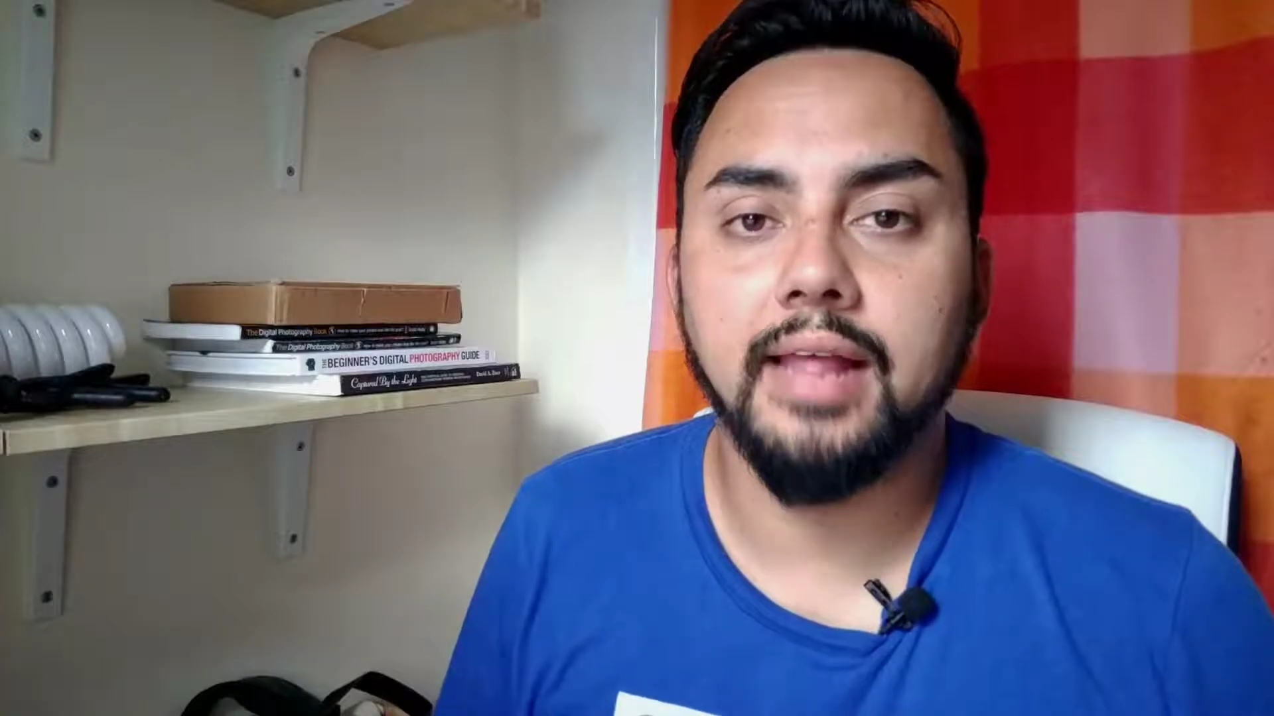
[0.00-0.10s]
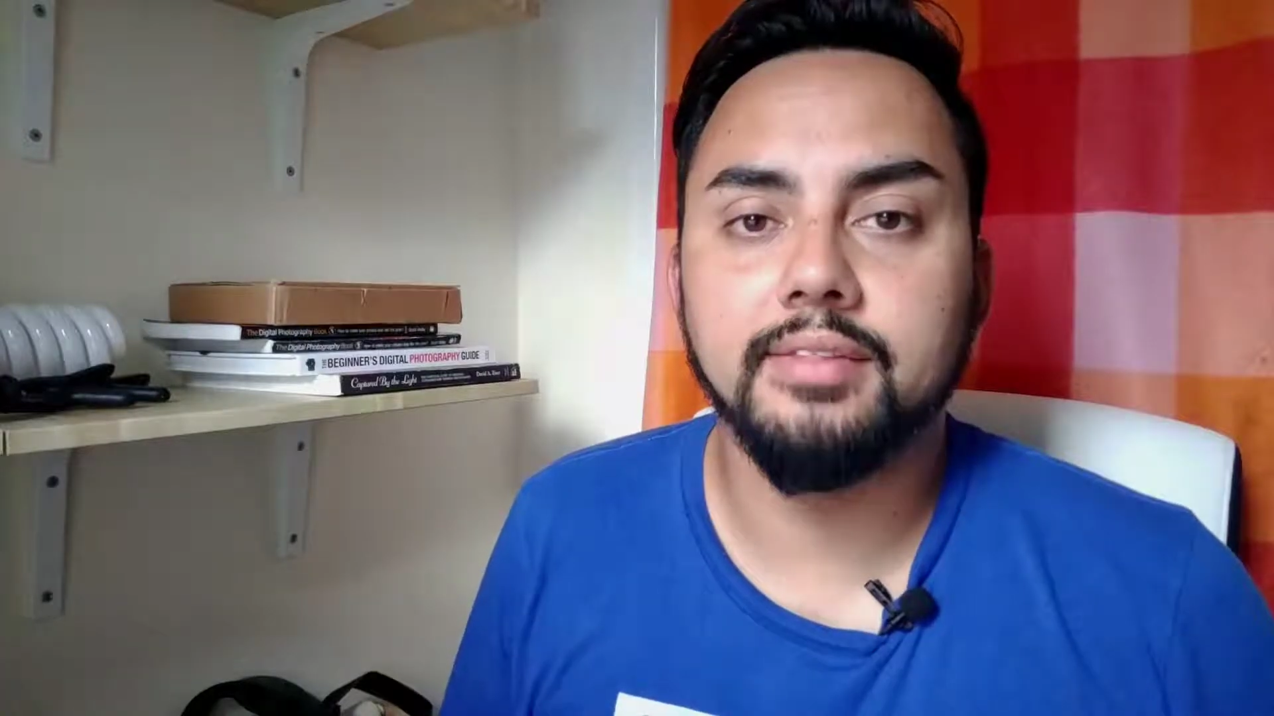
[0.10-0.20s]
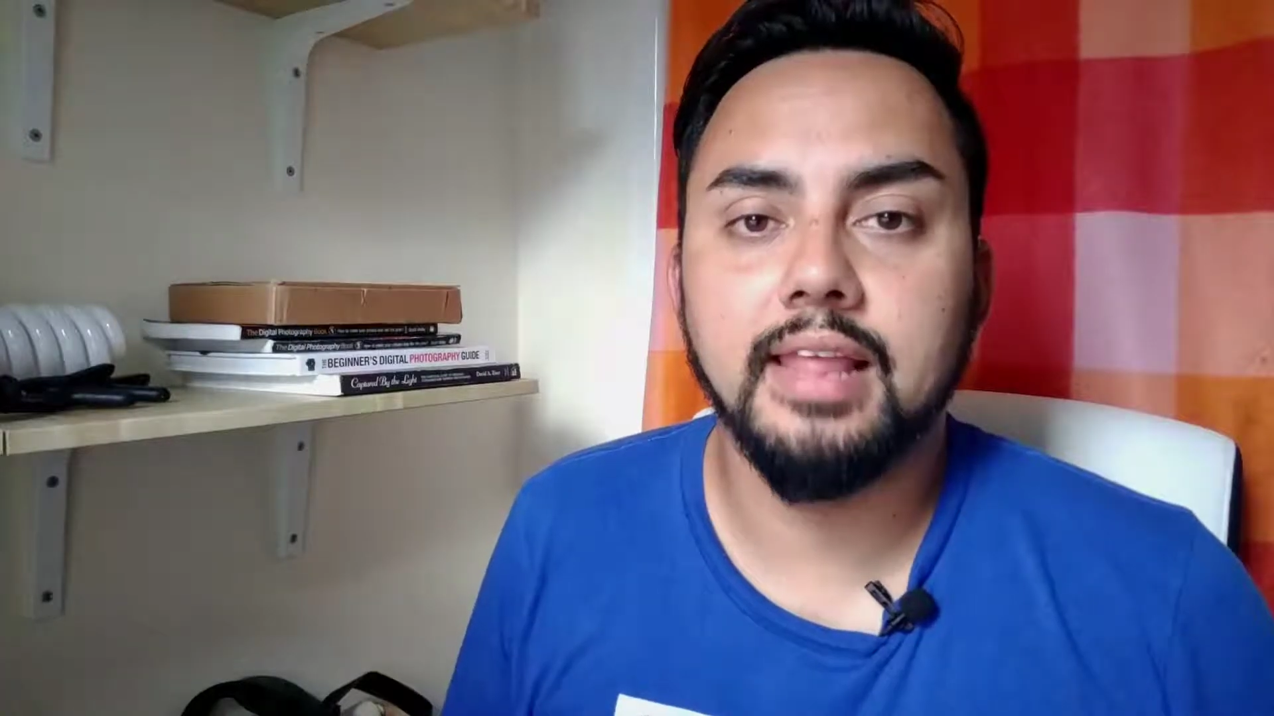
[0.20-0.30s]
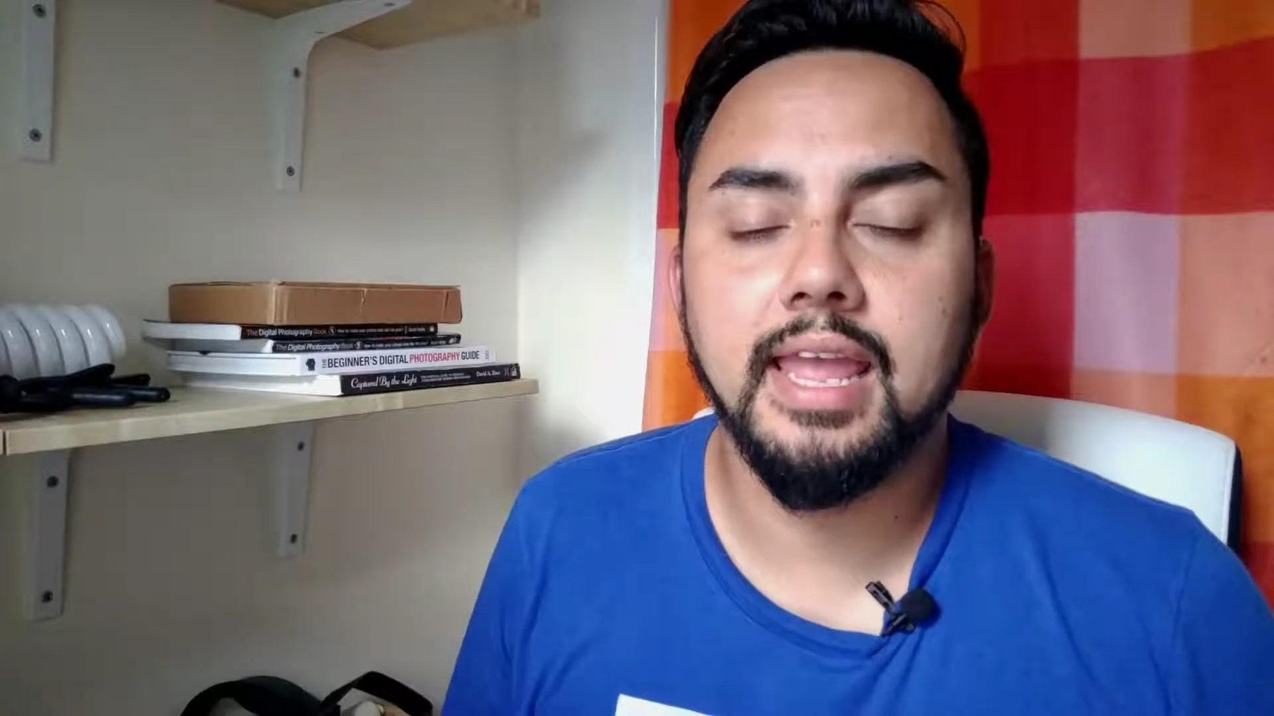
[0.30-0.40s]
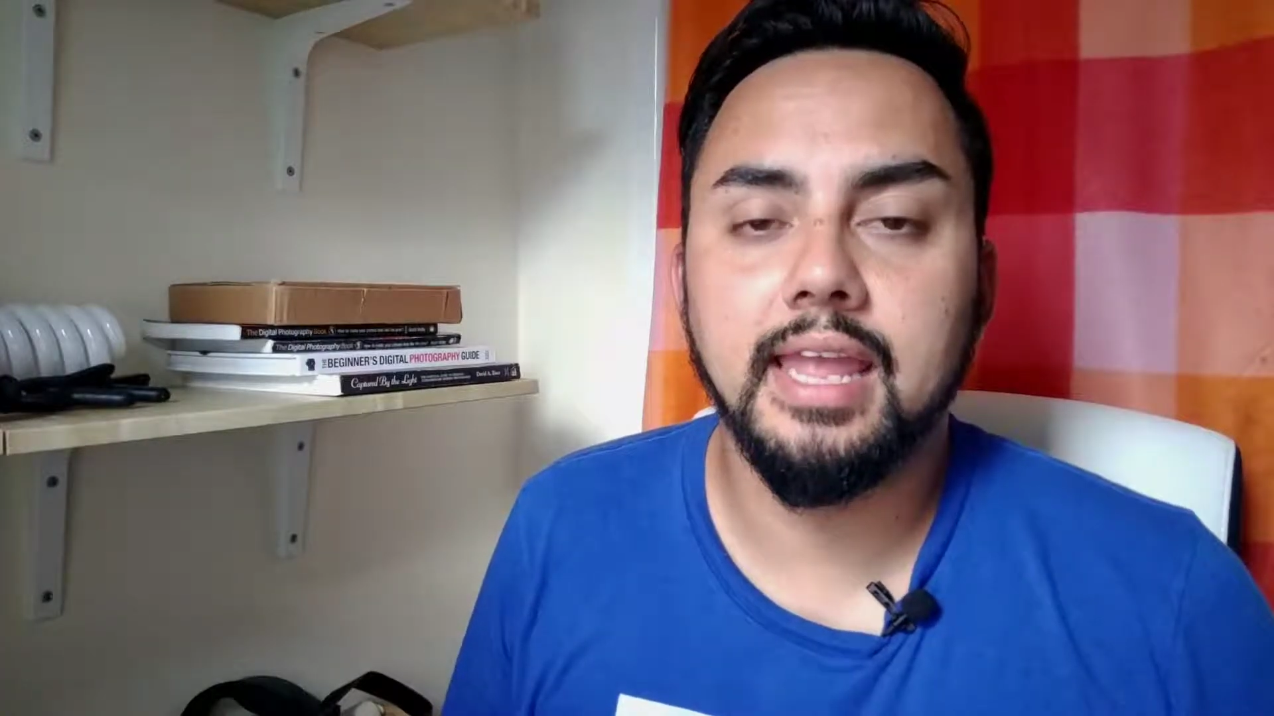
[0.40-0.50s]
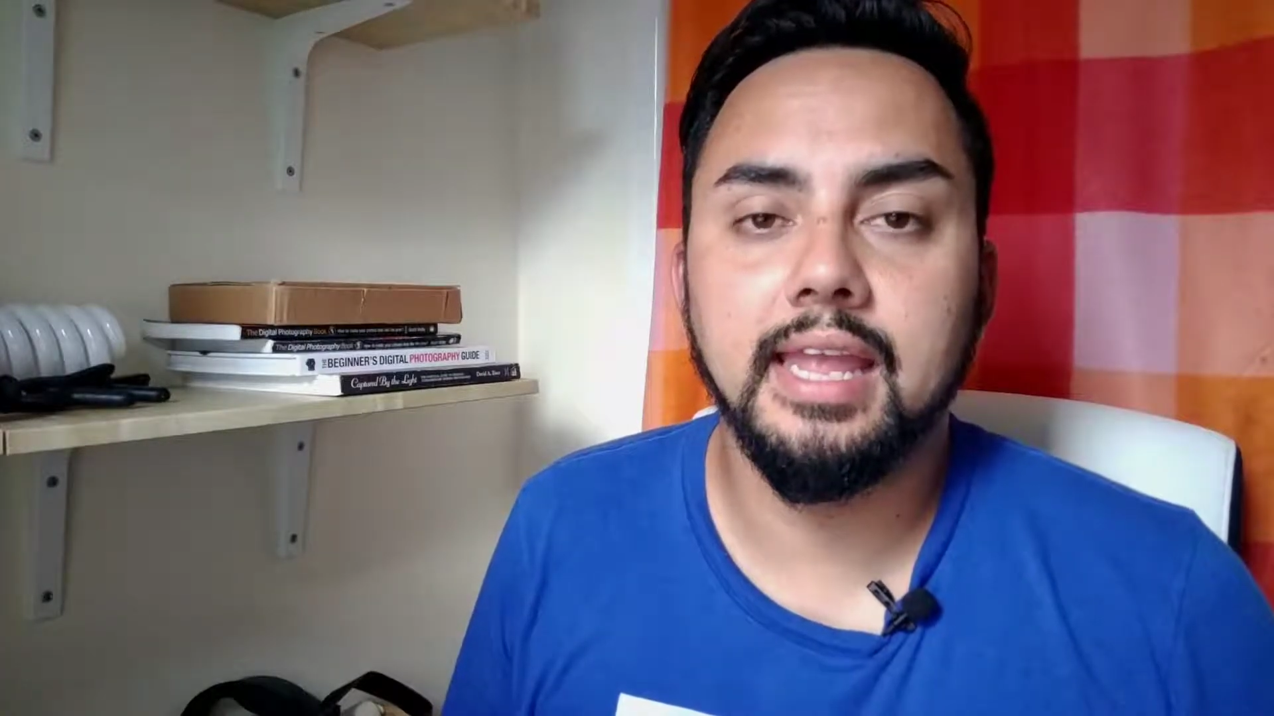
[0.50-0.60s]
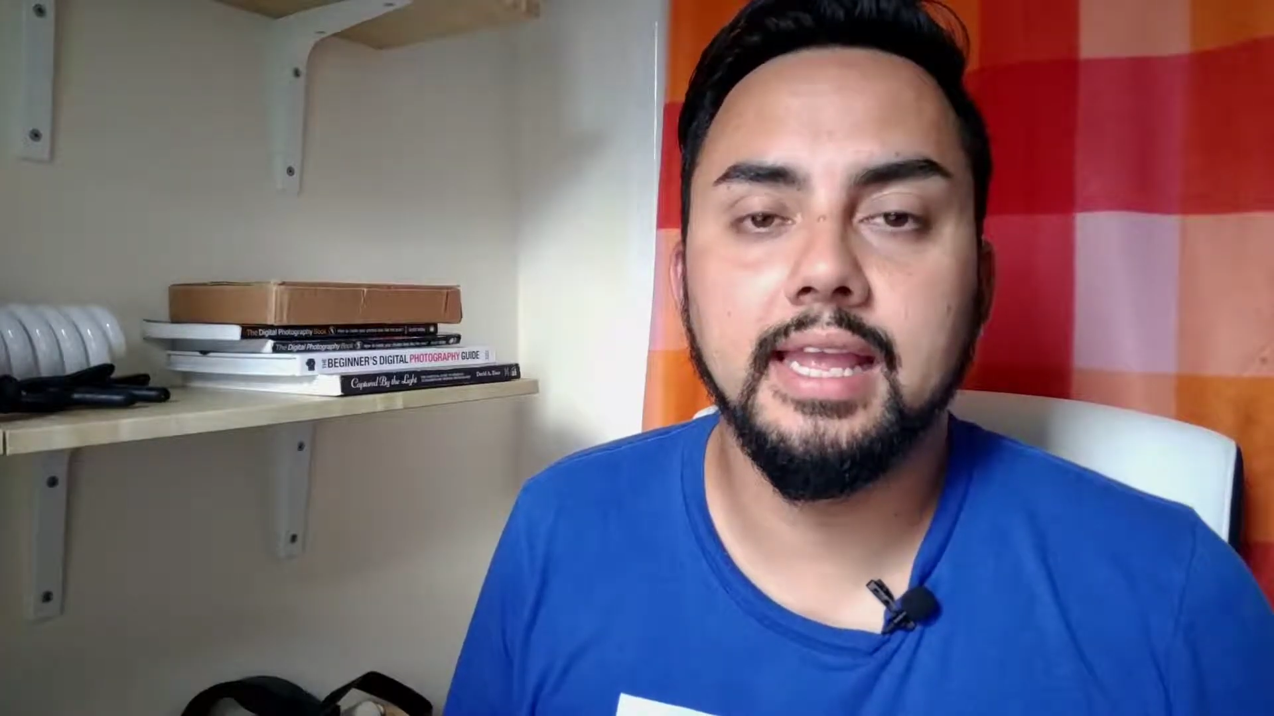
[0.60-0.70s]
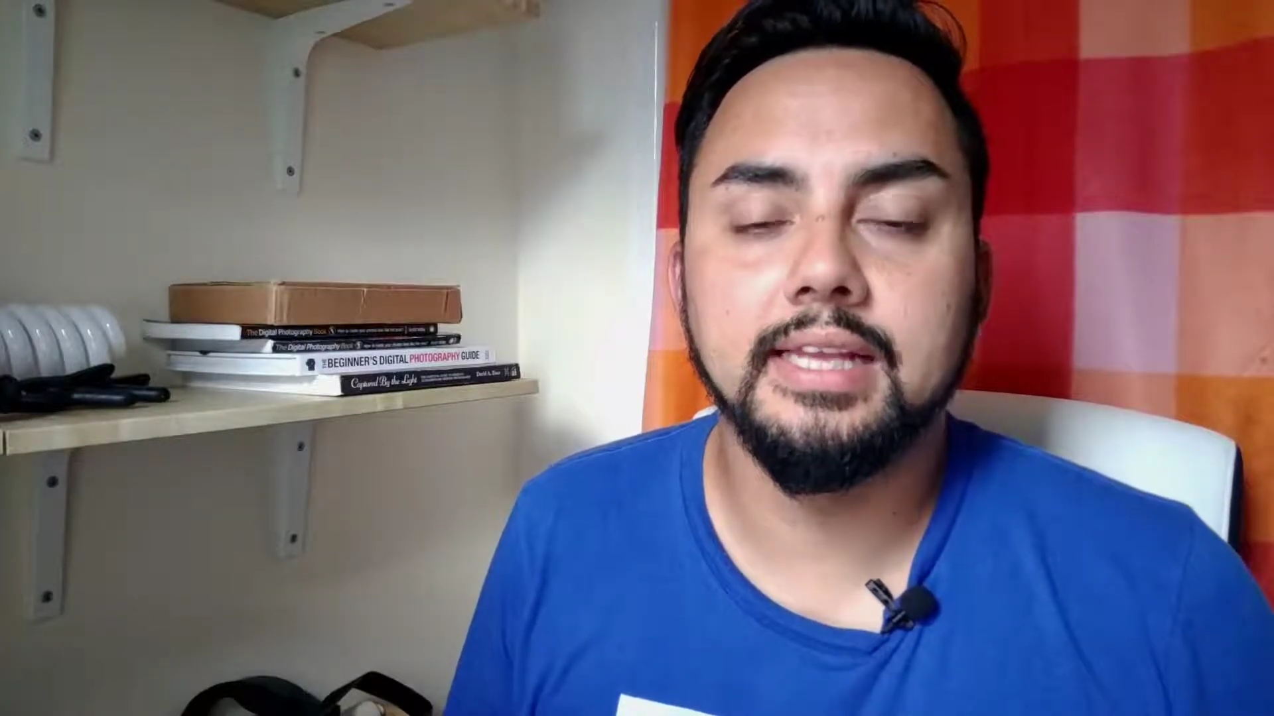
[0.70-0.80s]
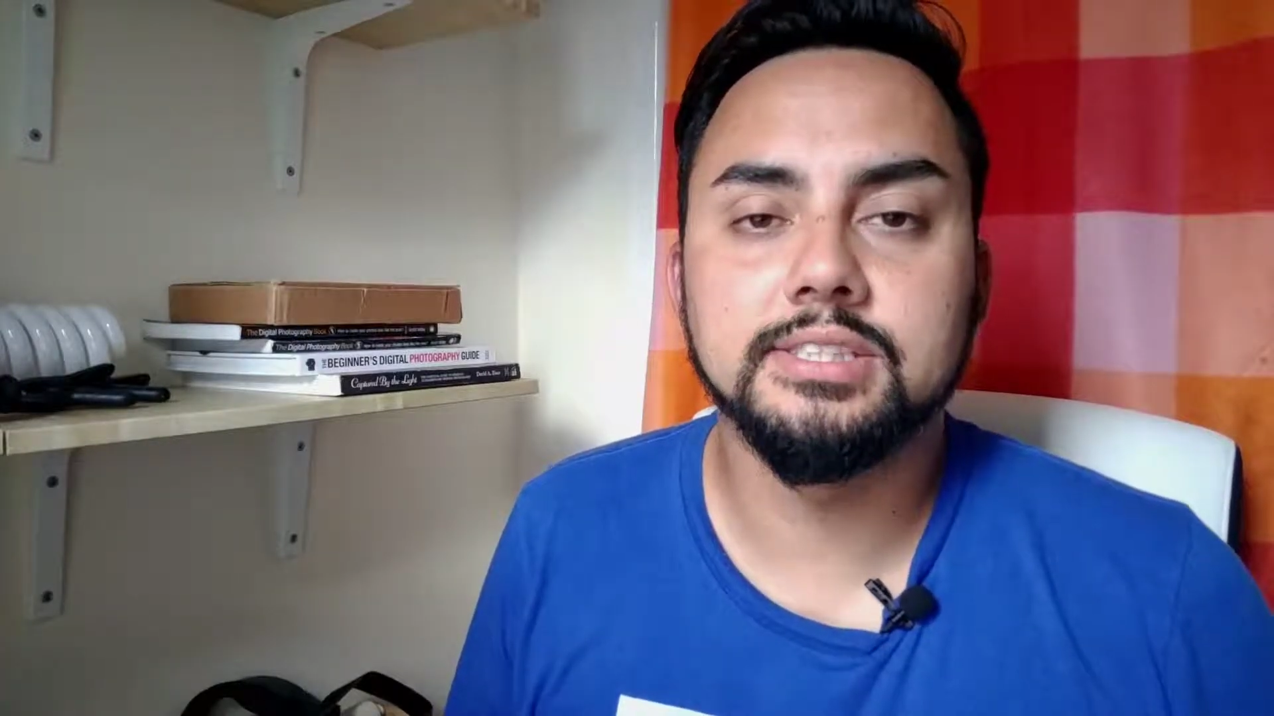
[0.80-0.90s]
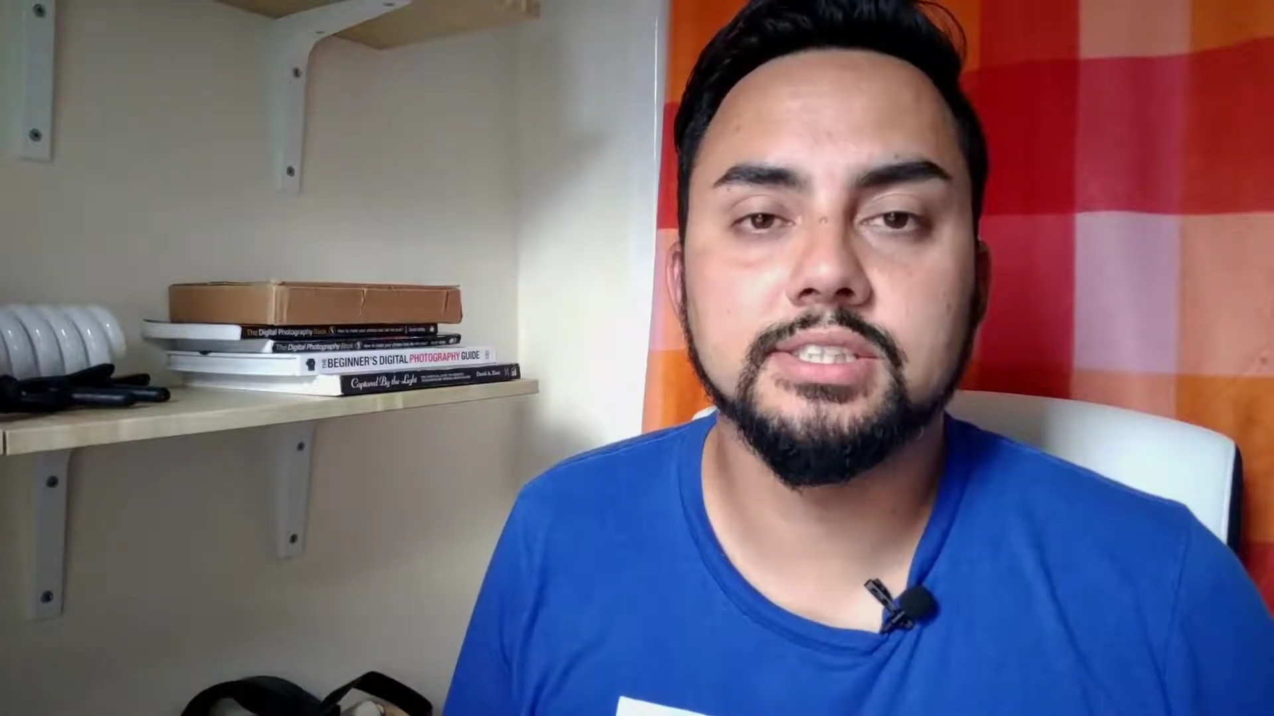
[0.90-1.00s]
and
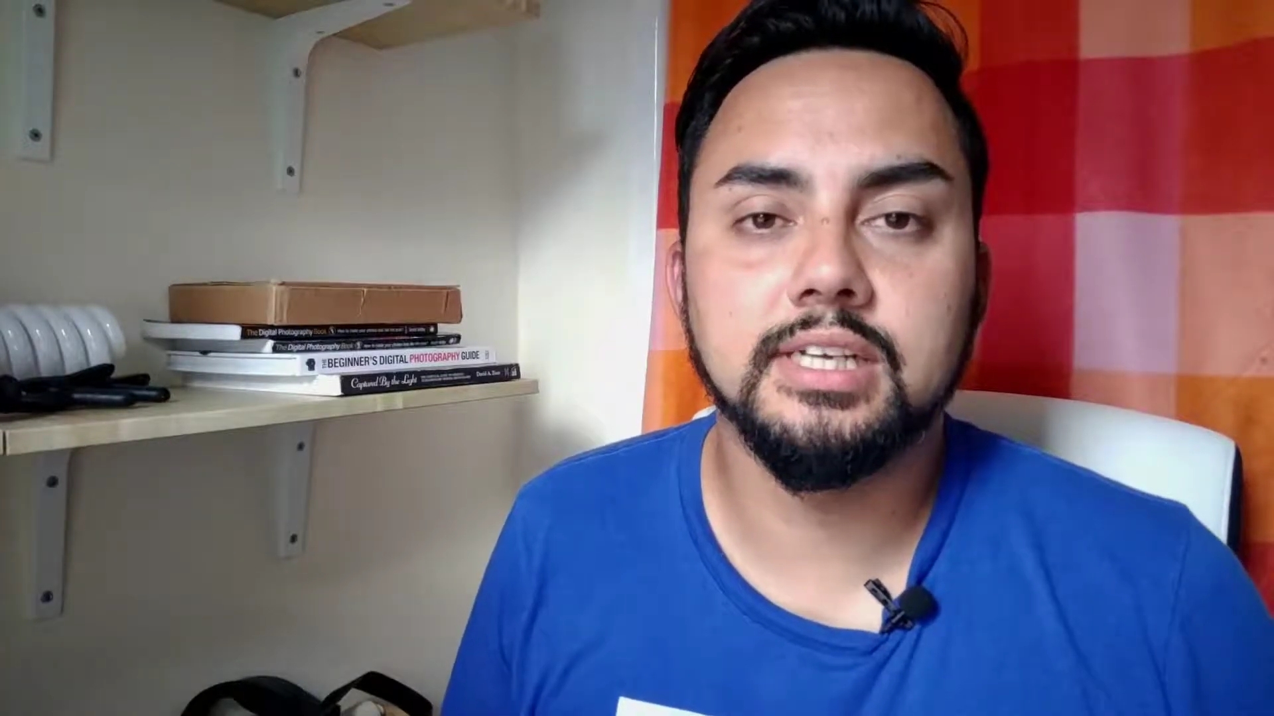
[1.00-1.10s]
the